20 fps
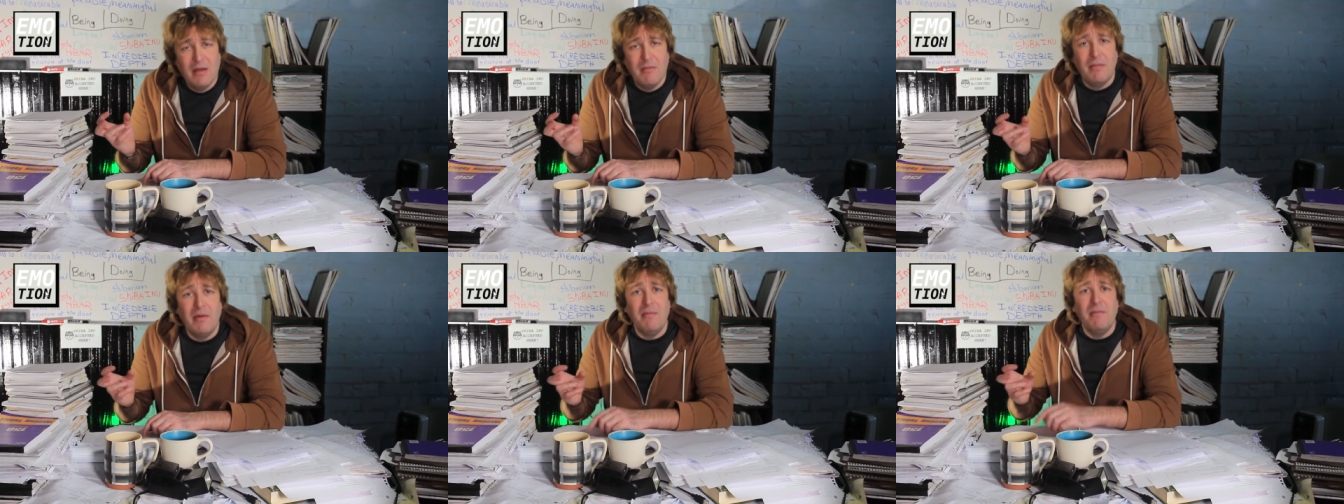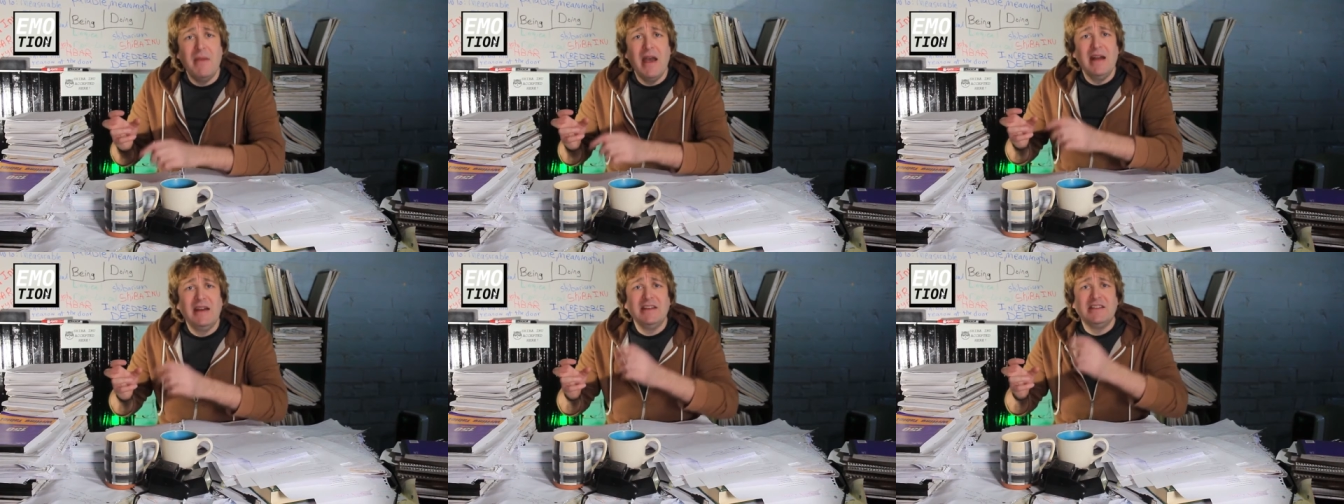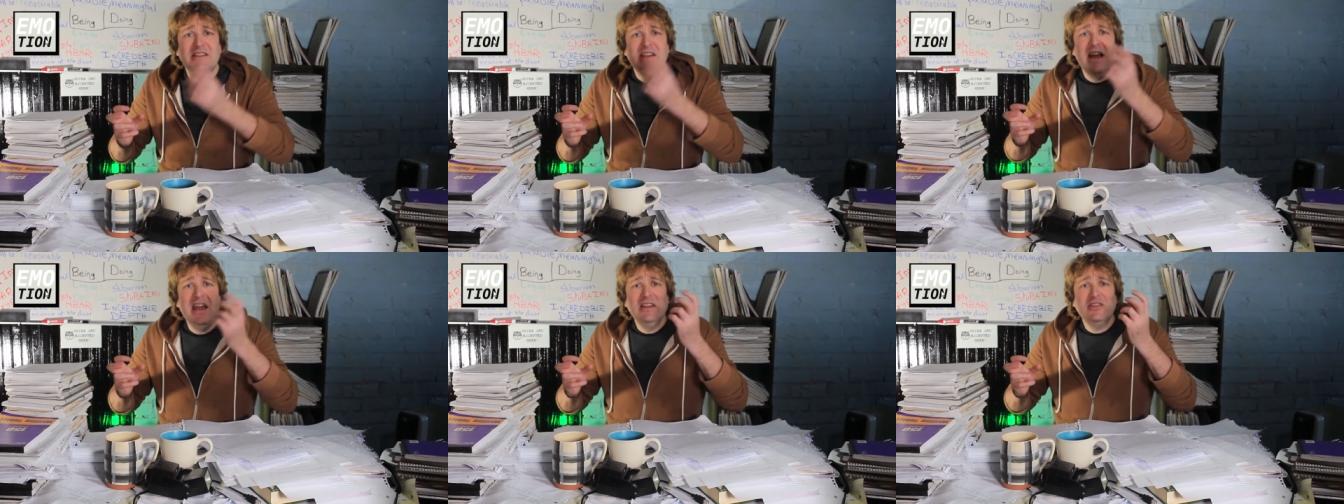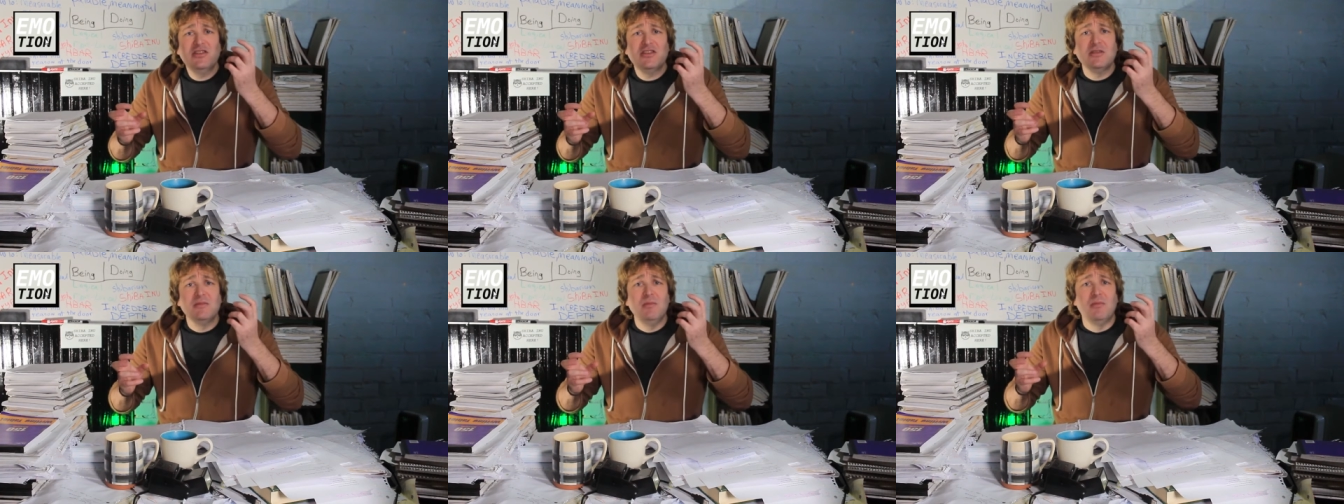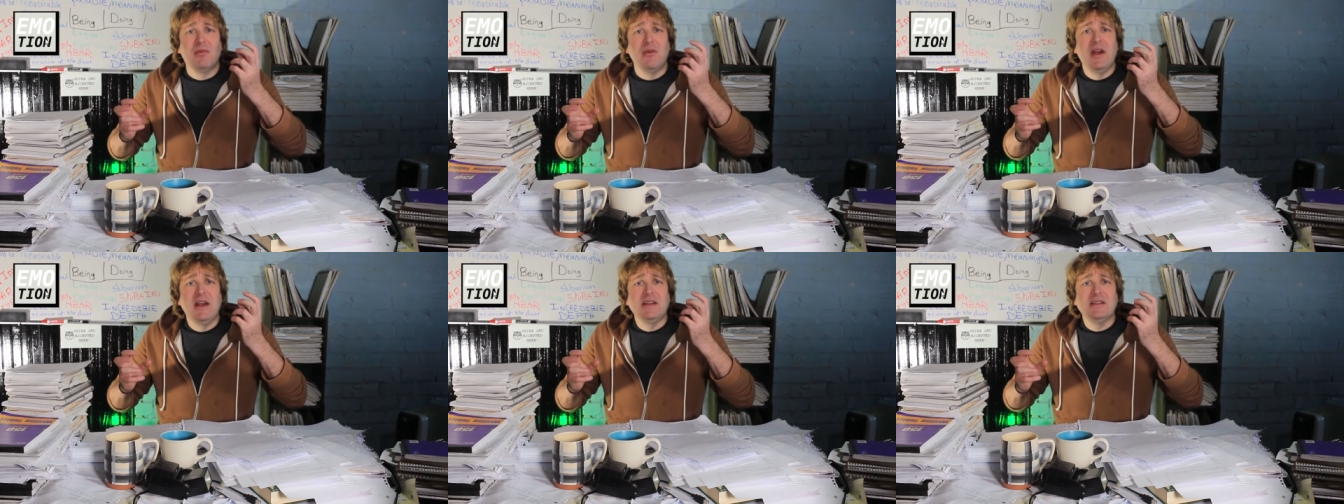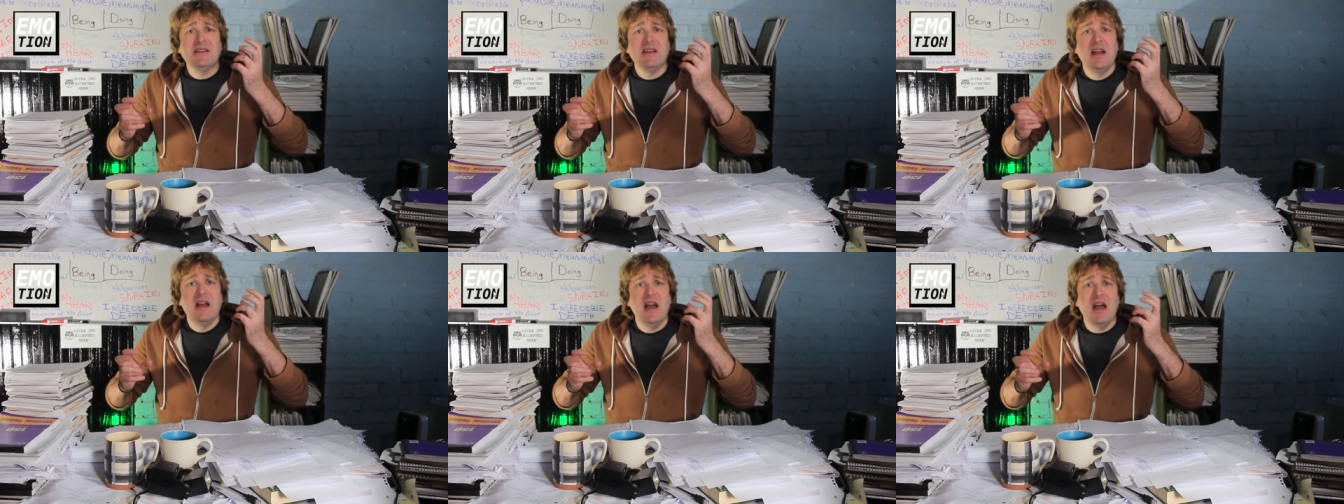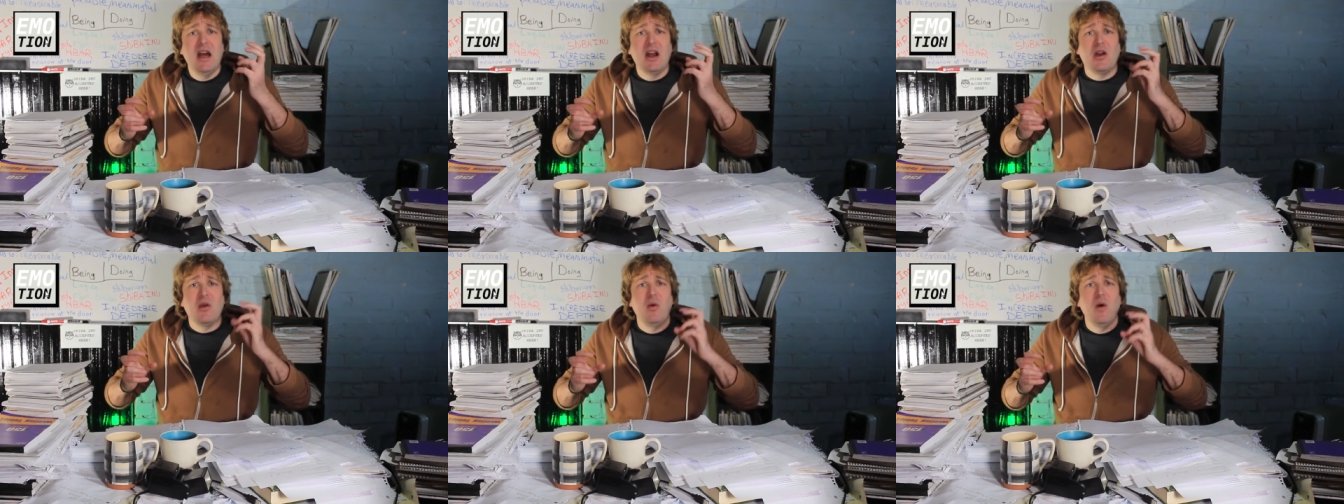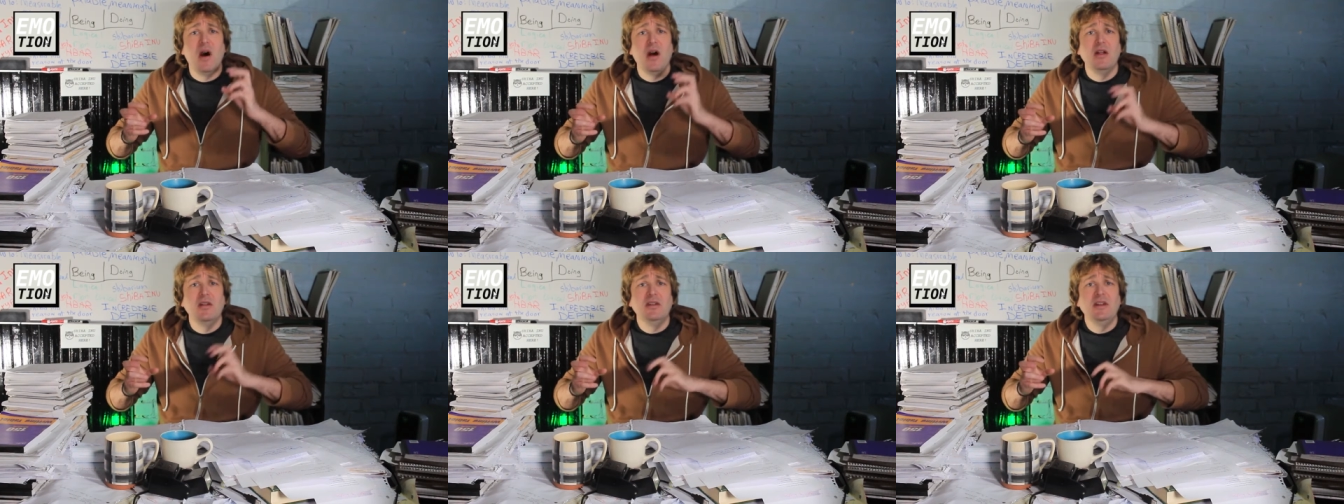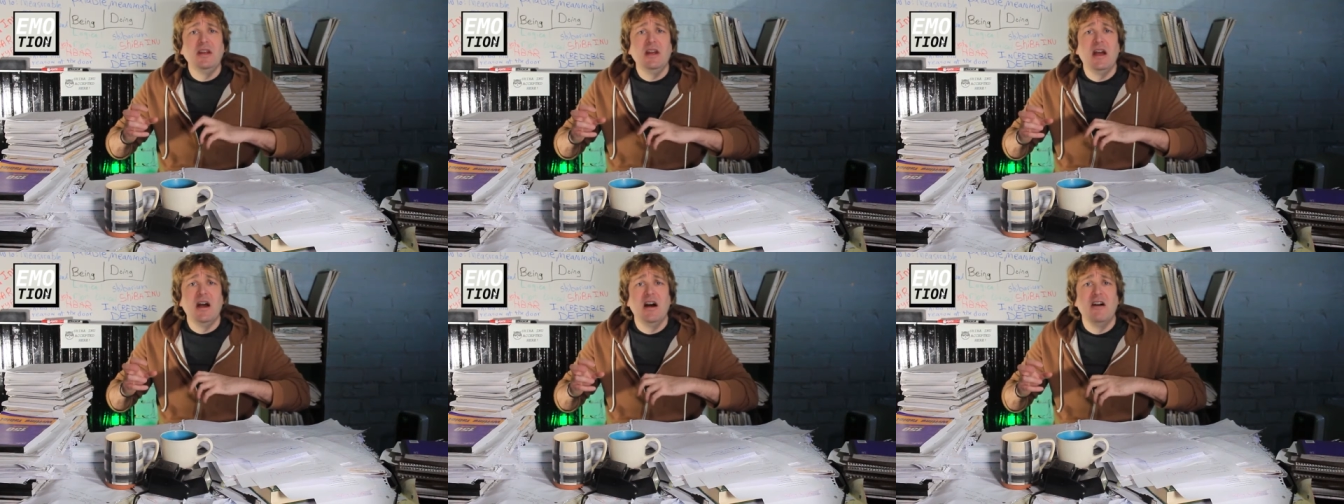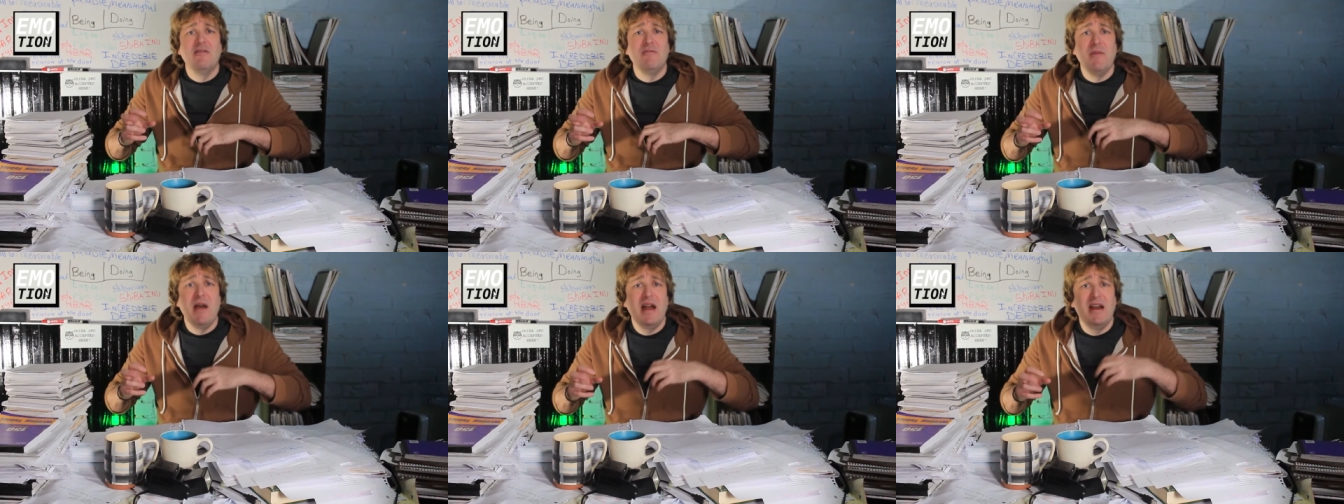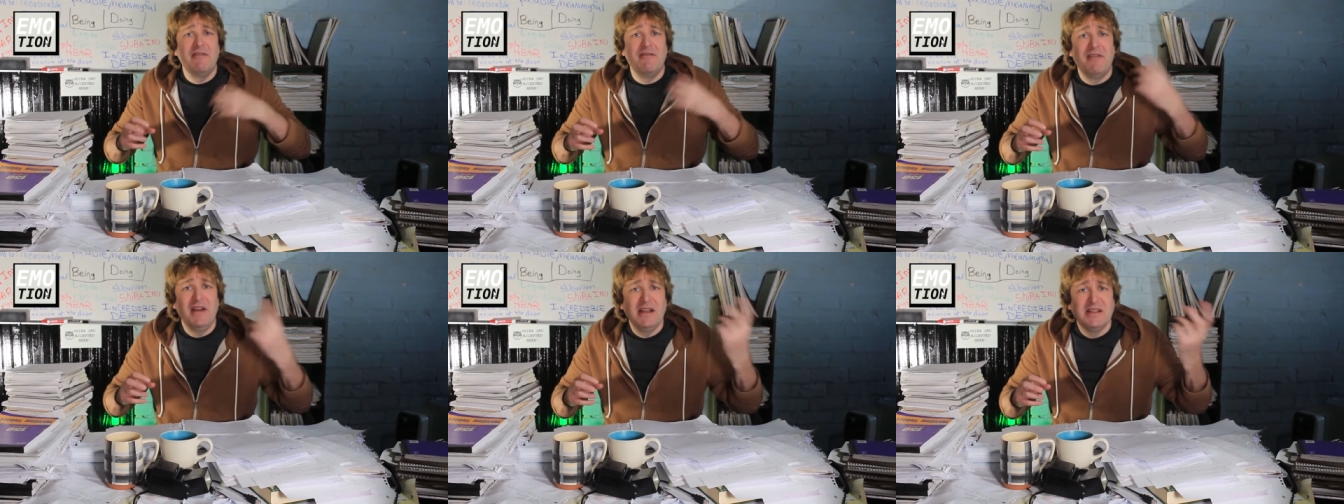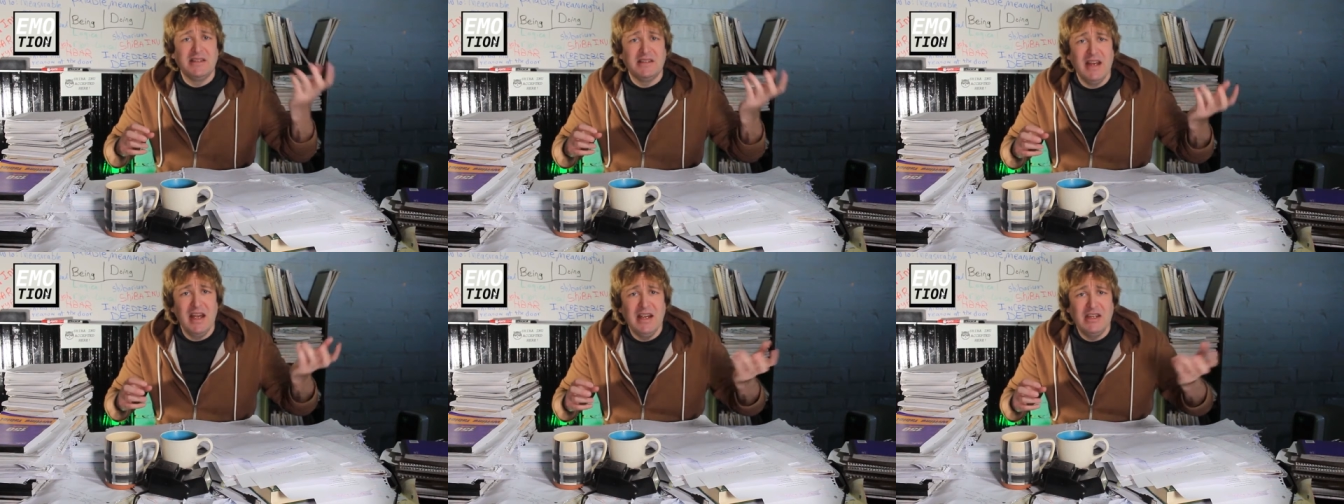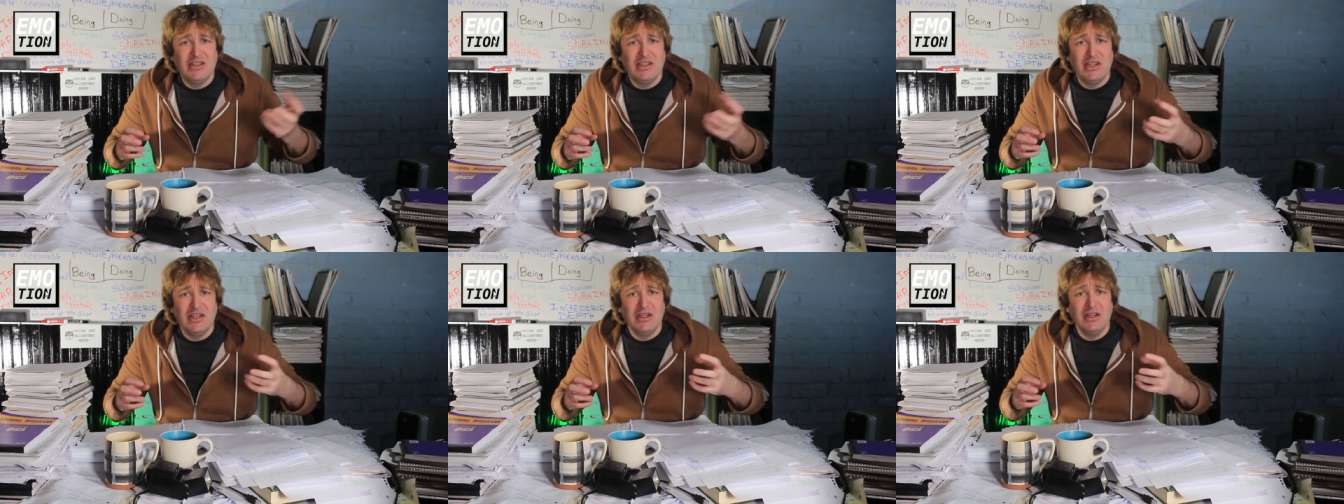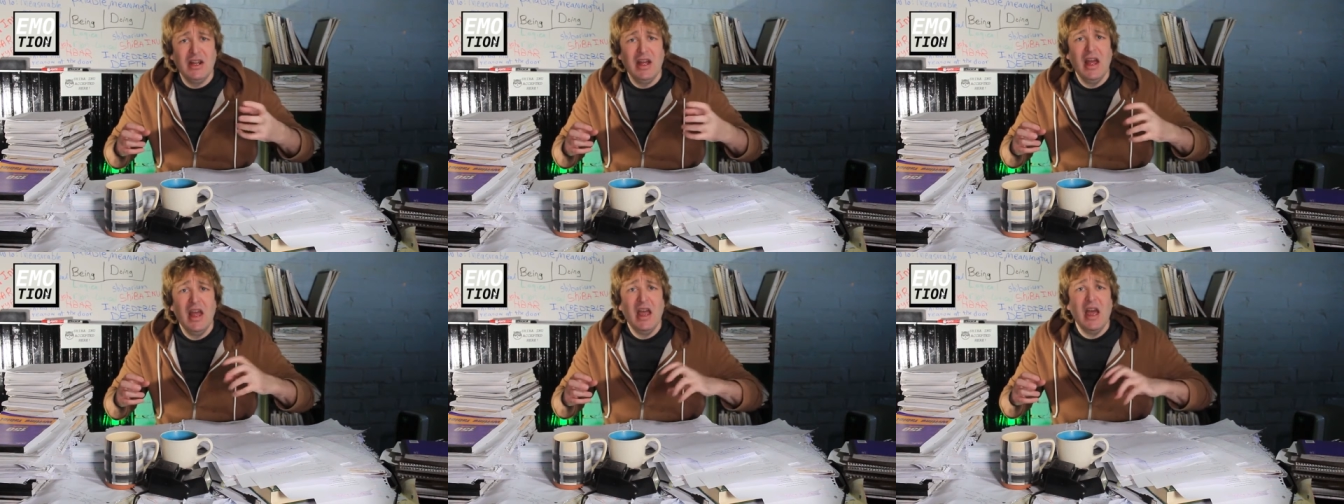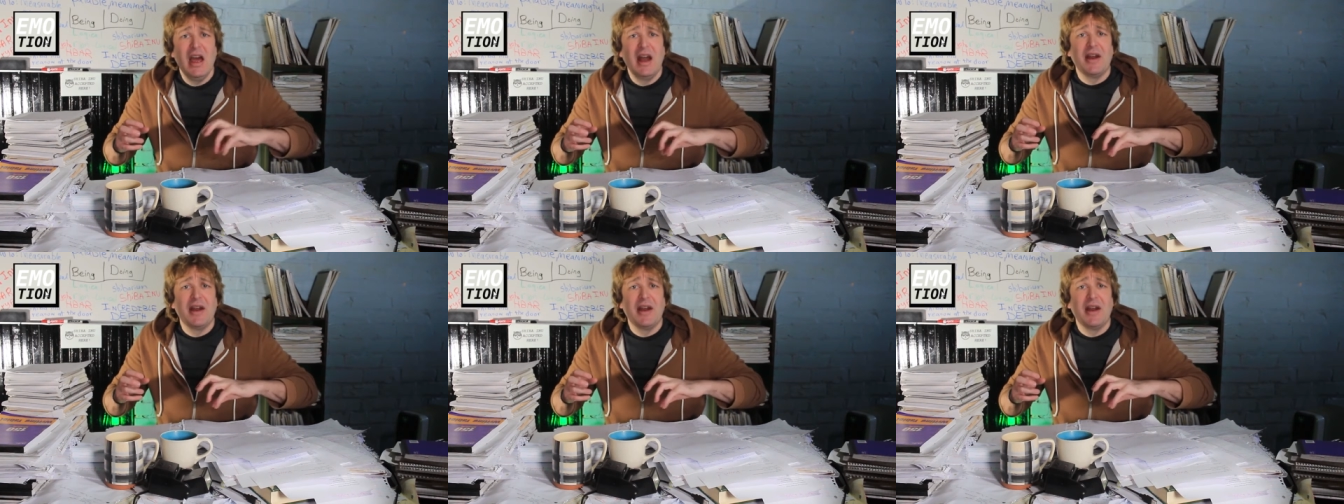But meditation brings a quality of manifestation